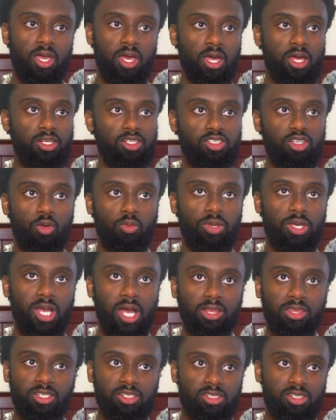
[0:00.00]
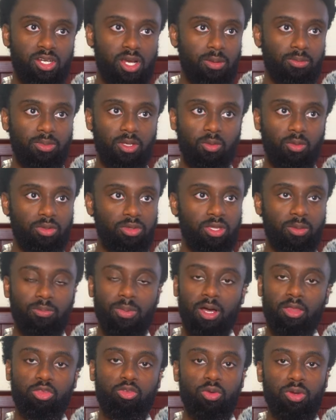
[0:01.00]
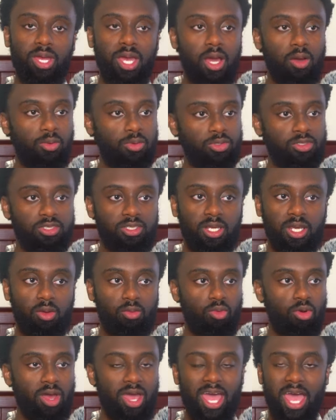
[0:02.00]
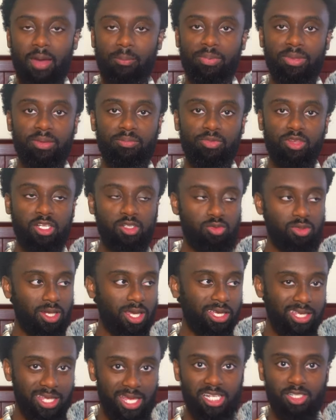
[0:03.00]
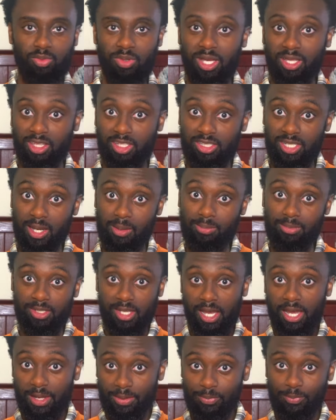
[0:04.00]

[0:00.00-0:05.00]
And so we got this job done within about 3 hours, and we're happy because we're like, yes, we got the job done.